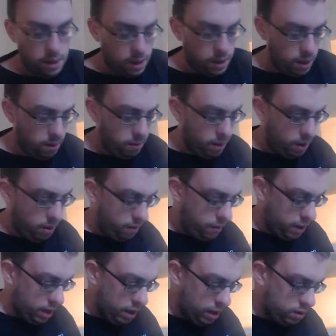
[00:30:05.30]
I don't know if
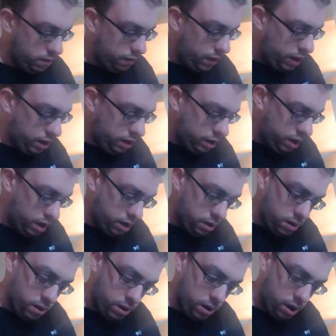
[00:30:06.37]
it is fine
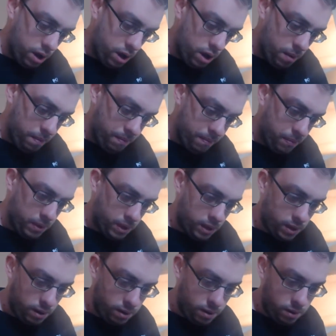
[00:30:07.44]
knit.
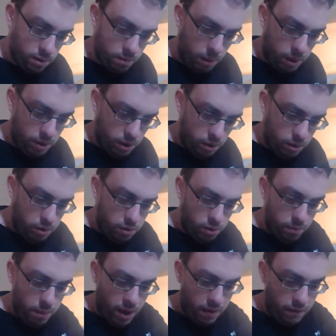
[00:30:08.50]
My
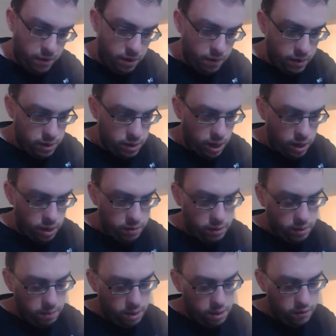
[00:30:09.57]
usual method for telling if
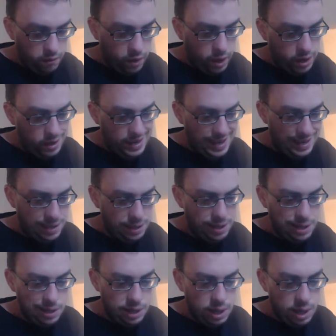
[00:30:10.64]
something is fine knit
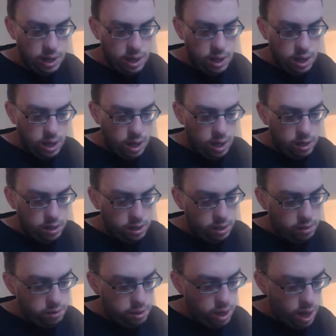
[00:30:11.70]
is
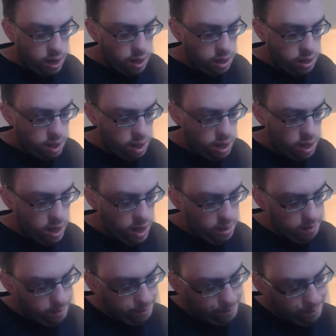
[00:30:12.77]
to check
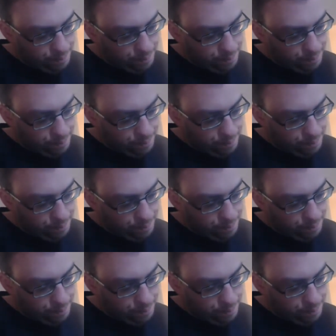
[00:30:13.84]
the